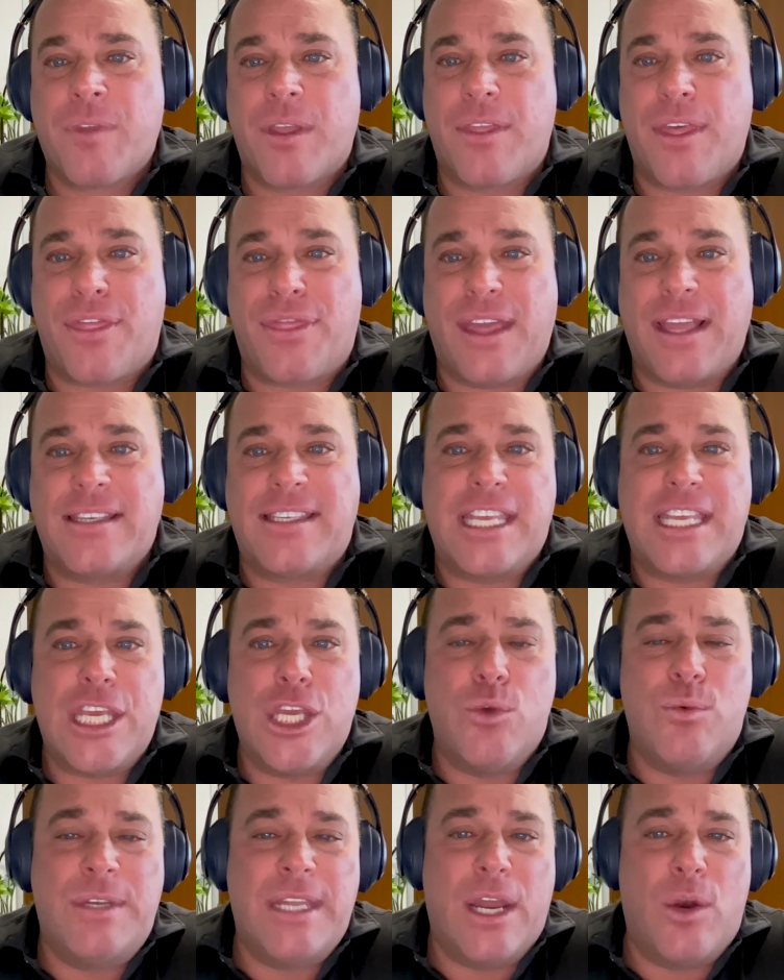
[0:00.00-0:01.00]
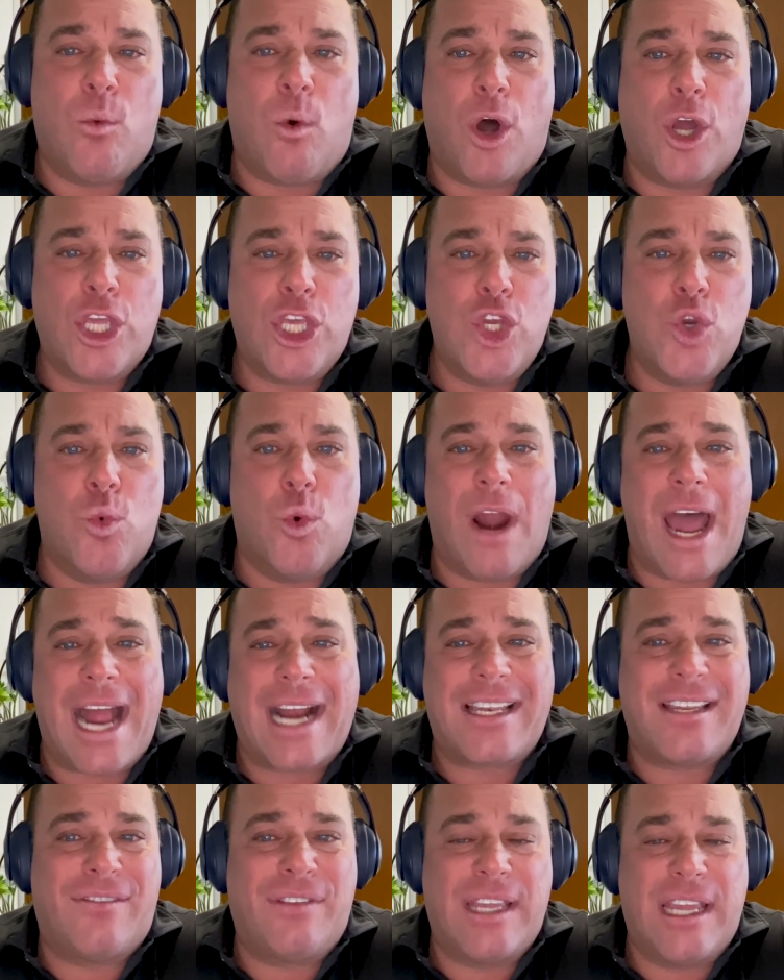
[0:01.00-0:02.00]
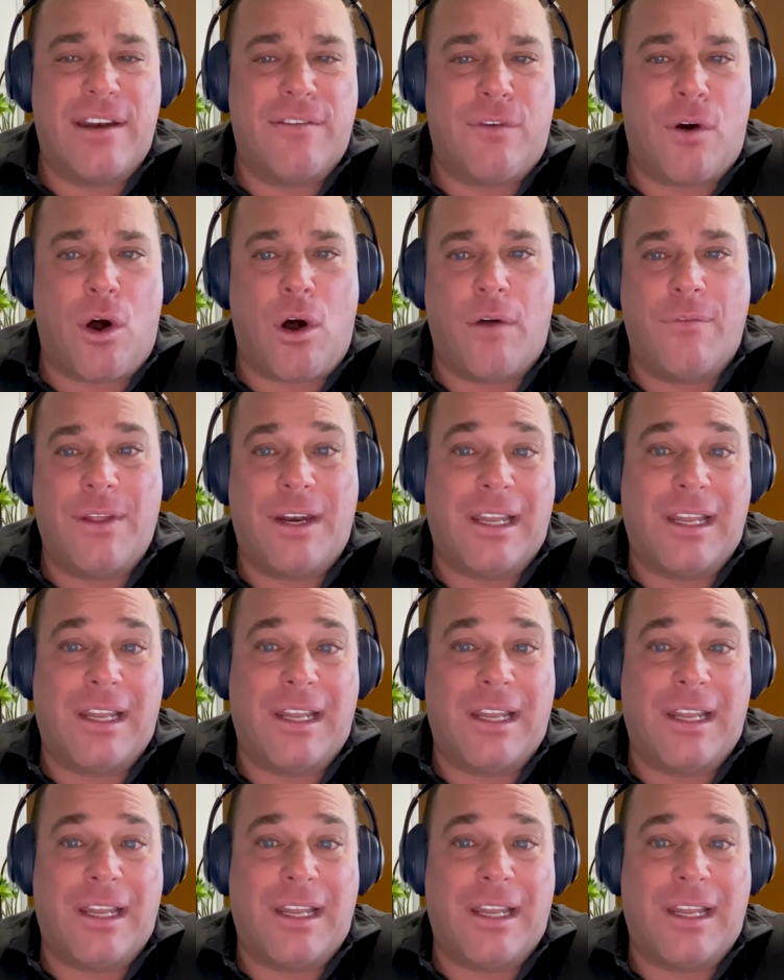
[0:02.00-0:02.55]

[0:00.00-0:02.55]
the things that you did while you were actively involved